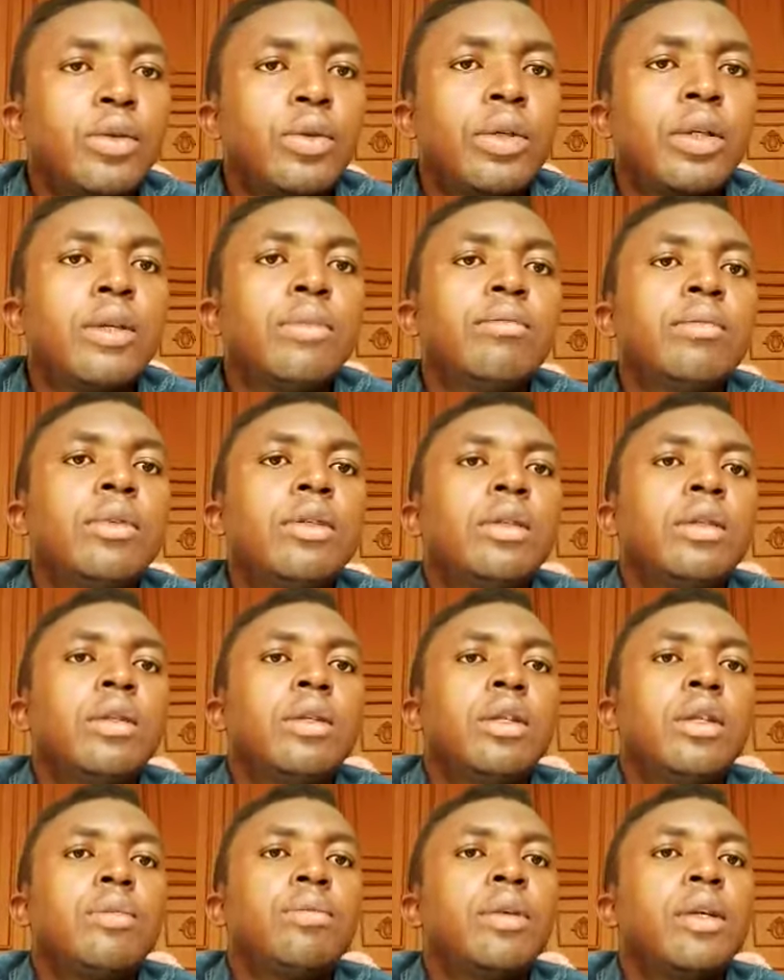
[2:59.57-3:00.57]
to him,
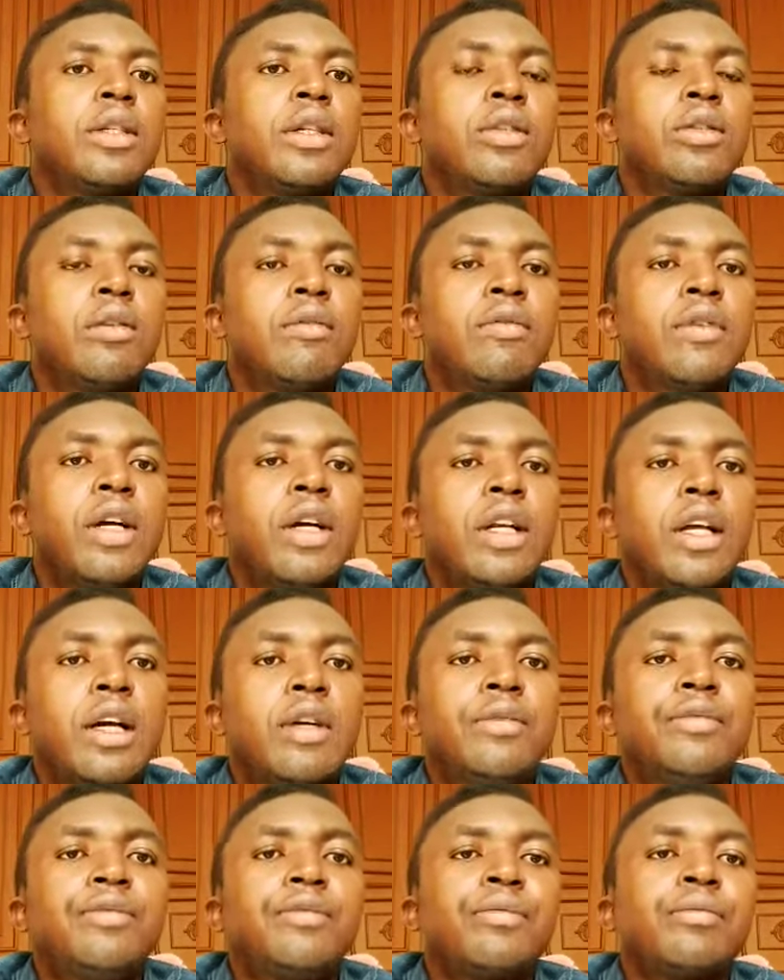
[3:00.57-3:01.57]
the president of Ghana.